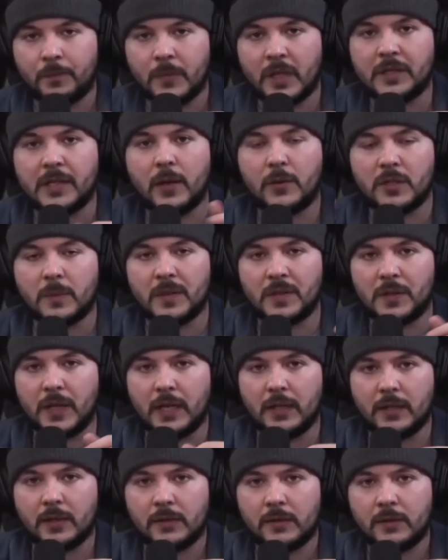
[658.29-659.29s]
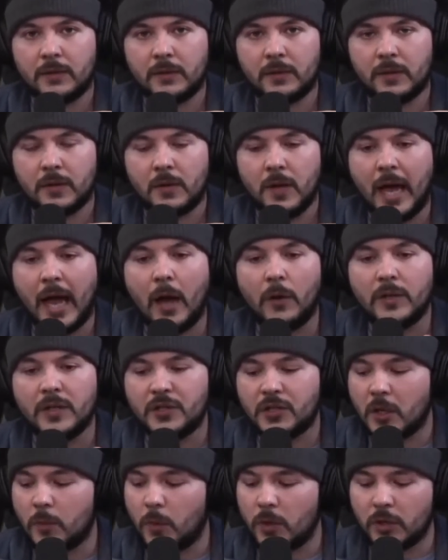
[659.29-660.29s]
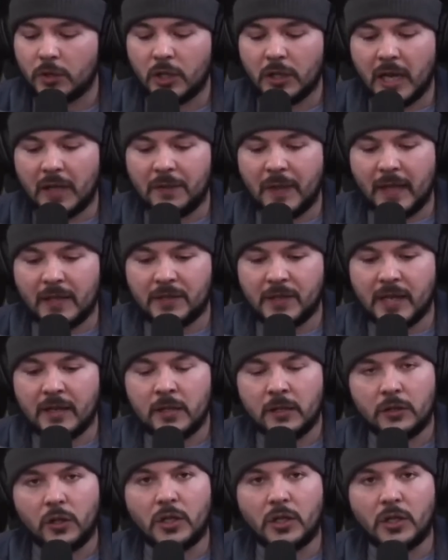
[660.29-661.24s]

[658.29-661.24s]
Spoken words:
Let's say it was a mistake. How did someone look at that and say,